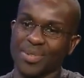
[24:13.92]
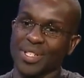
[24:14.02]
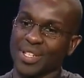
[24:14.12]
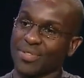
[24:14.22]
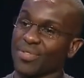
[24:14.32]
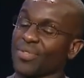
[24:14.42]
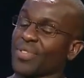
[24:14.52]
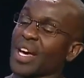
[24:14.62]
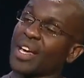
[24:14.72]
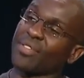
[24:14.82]
was in
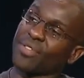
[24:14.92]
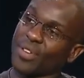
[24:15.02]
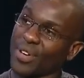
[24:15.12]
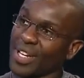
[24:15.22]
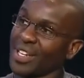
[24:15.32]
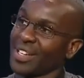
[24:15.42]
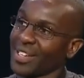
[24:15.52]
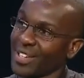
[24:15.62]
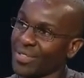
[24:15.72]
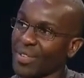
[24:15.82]
5:30, okay.
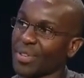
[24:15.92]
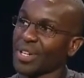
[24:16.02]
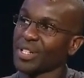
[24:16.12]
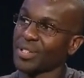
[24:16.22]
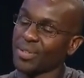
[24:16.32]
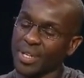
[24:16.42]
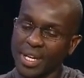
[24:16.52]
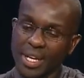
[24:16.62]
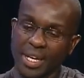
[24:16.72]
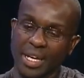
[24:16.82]
5:32,
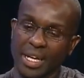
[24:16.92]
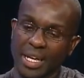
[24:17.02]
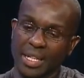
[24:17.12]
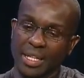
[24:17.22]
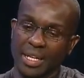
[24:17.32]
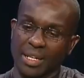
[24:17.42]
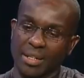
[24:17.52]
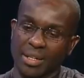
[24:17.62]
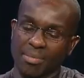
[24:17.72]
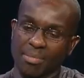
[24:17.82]
and
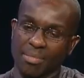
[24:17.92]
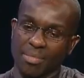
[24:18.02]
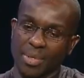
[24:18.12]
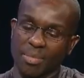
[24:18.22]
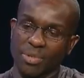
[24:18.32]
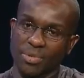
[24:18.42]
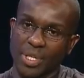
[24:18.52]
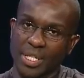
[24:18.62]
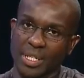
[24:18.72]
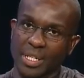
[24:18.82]
then the most
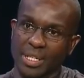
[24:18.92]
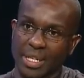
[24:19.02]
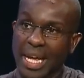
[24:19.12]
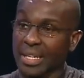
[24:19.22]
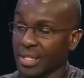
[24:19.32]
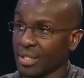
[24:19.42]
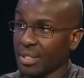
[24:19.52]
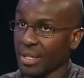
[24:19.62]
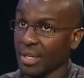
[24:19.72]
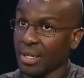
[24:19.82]
recent last
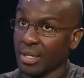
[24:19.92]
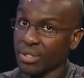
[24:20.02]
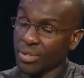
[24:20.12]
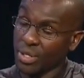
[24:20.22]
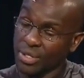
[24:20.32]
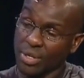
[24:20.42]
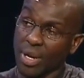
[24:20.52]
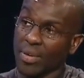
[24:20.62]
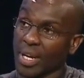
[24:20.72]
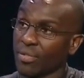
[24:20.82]
uh, two years ago
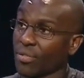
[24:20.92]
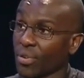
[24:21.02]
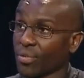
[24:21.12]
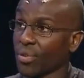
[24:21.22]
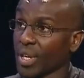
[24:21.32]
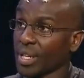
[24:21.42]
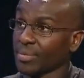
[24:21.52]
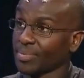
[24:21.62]
I ran in 4:40.